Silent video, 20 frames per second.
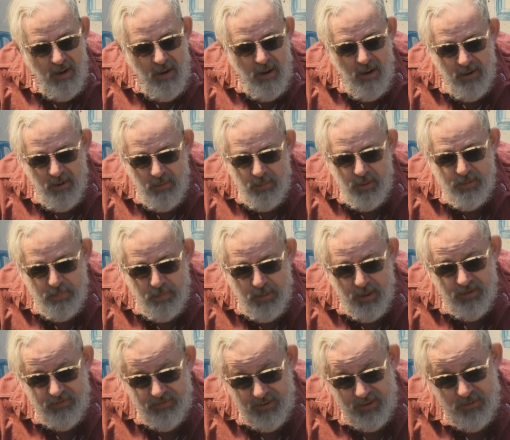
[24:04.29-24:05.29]
an almost
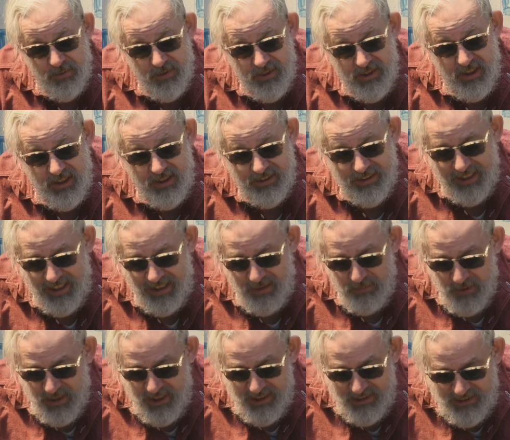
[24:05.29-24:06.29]
perfect result.
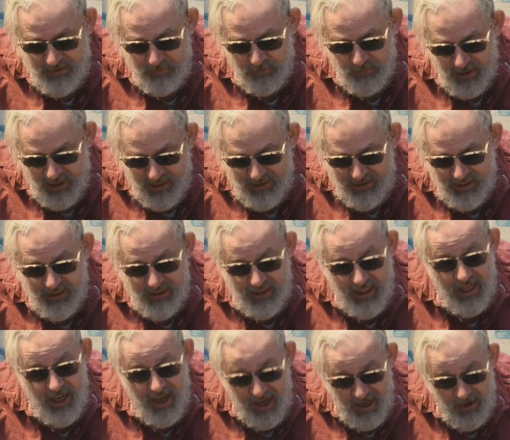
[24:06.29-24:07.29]
And when I say
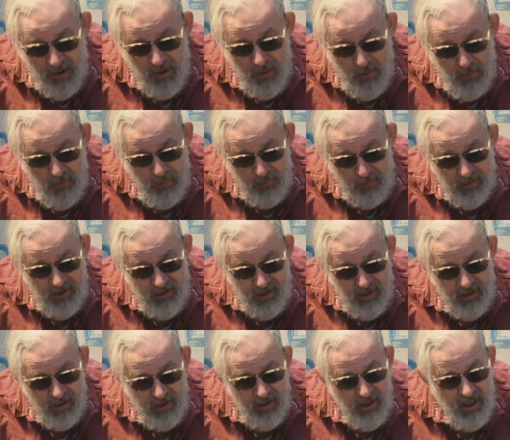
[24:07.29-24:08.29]
that, I own
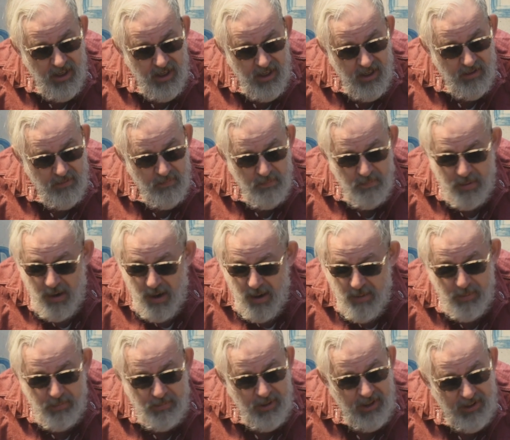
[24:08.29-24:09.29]

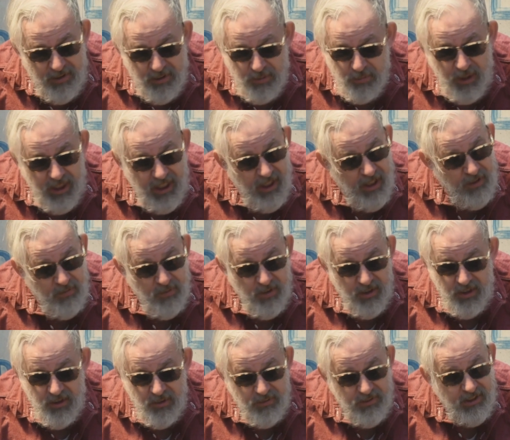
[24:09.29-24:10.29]
probably
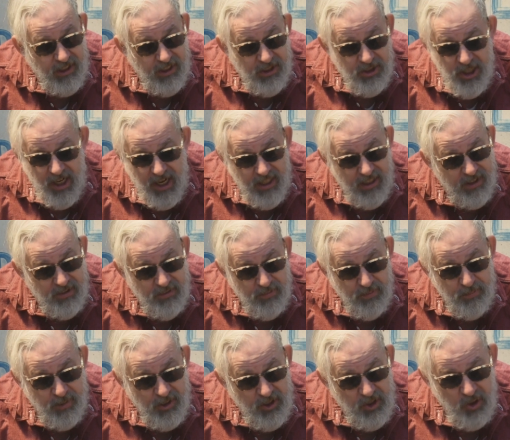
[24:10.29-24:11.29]
300 goatskin jackets
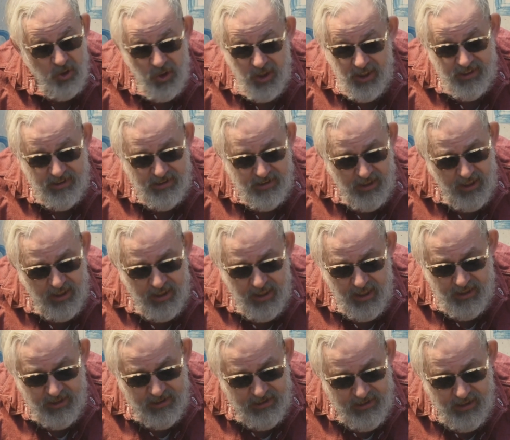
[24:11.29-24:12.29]
from the 30s, and
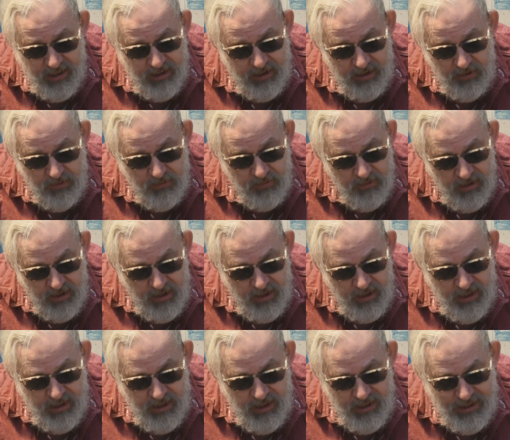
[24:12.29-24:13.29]
I can tell you
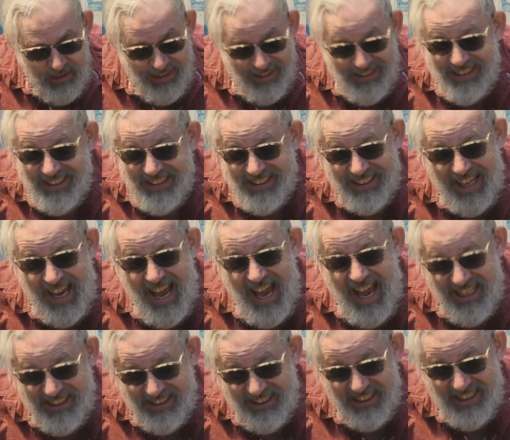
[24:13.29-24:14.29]
this is
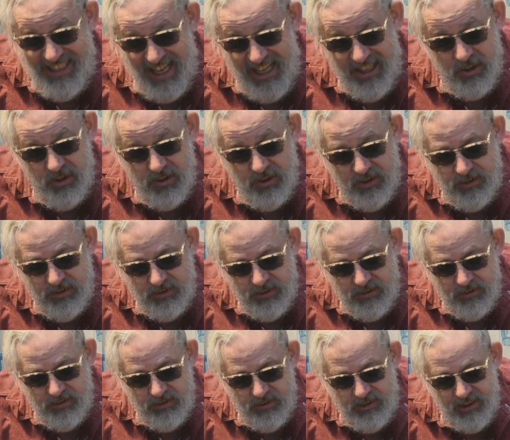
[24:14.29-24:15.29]
as identical
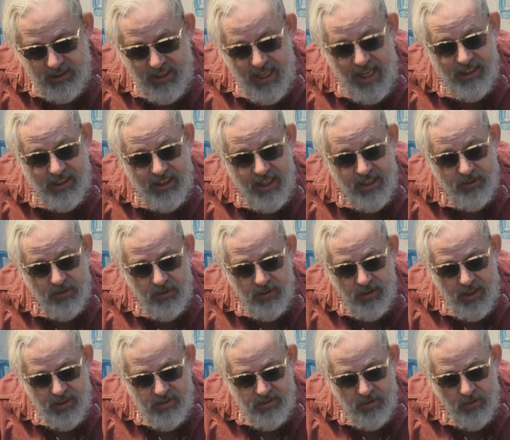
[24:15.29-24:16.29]
to that
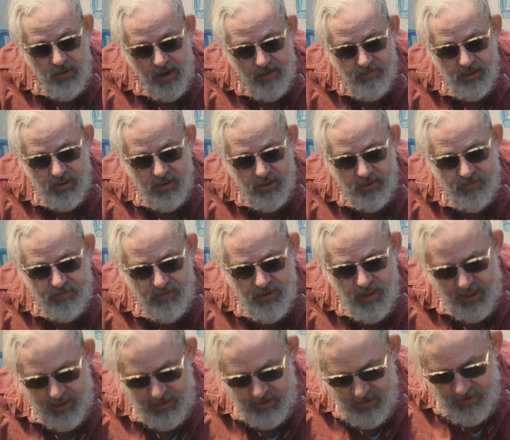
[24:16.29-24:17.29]
leather as you're ever going to
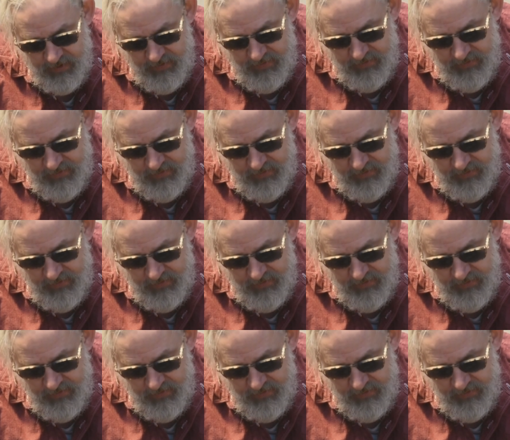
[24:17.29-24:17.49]
find.